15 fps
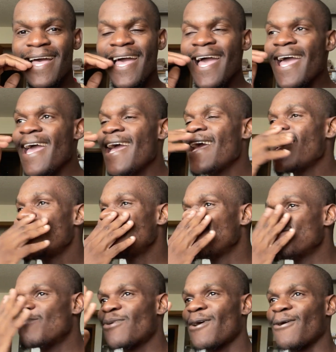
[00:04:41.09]

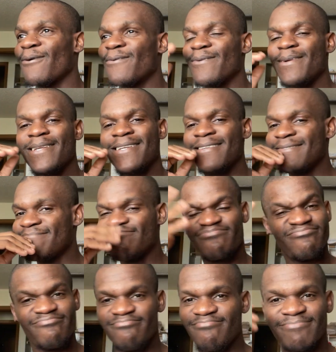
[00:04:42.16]
And bro,
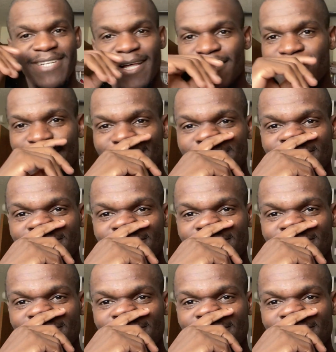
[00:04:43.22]
nothing.